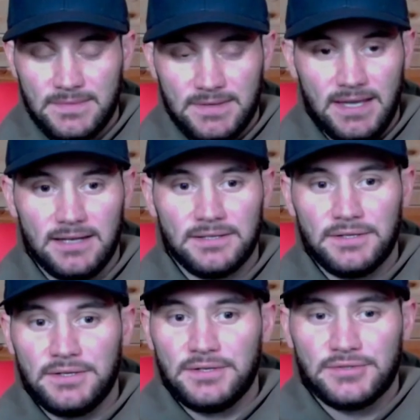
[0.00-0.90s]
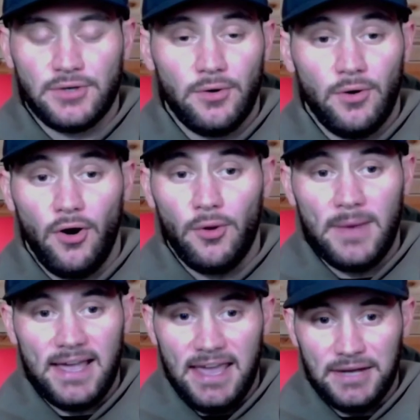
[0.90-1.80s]
Yeah. So all
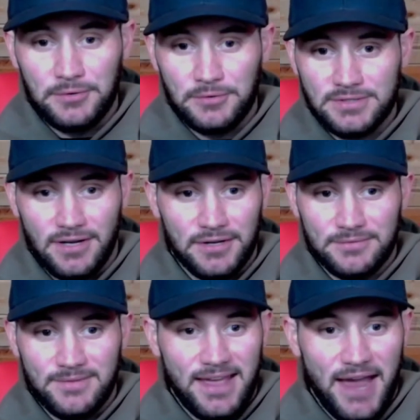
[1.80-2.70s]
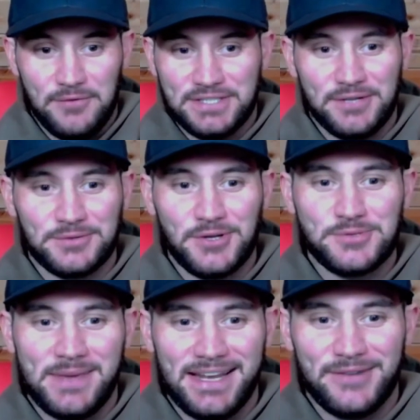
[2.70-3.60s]
my handles on every single
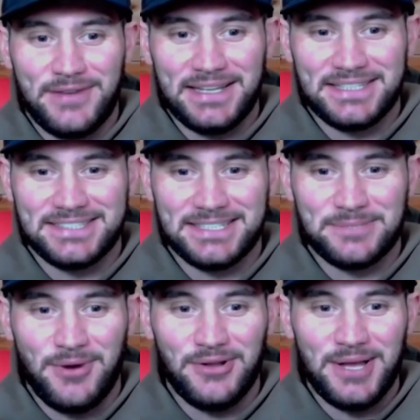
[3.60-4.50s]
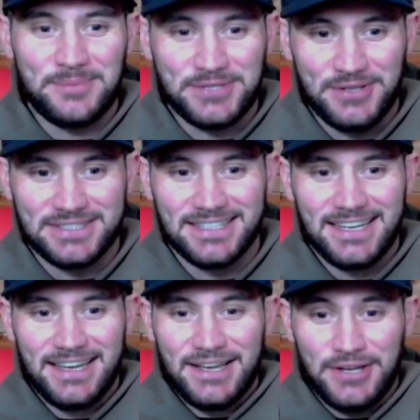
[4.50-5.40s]
social media, I finally synced them all up. So it's
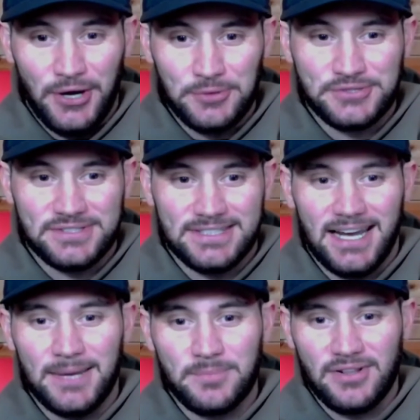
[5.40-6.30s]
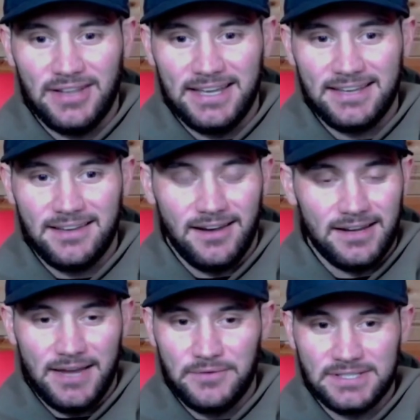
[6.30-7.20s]
Coach Dom Clegg on
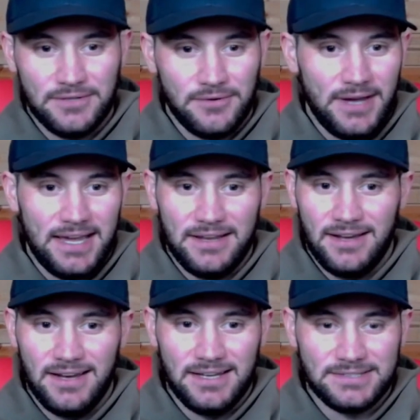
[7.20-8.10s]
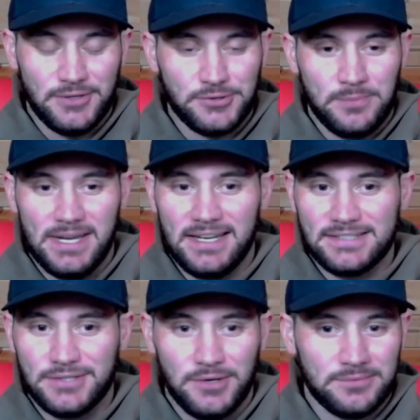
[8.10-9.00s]
every single social media.
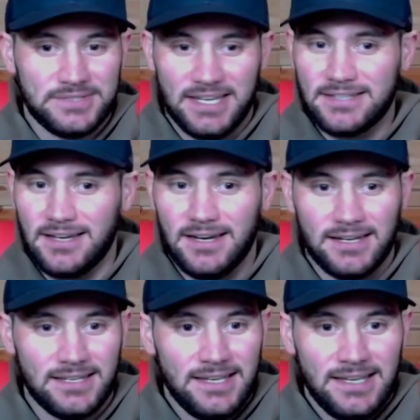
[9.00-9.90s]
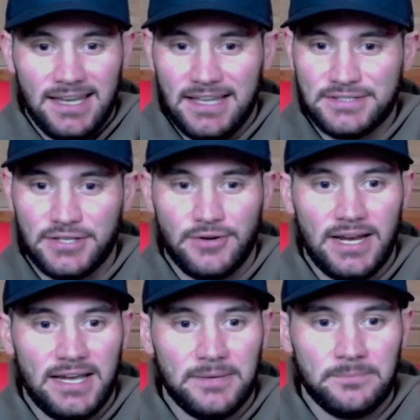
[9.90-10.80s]
So TikTok,
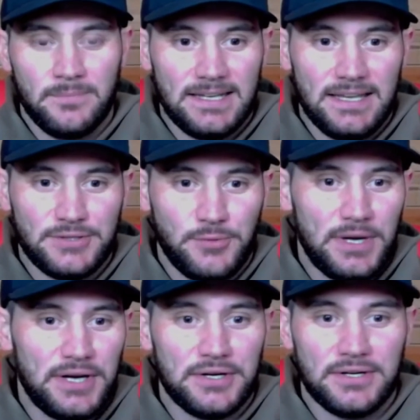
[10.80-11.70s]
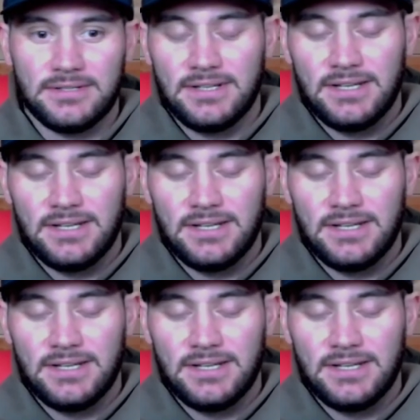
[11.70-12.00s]
Instagram, Twitter.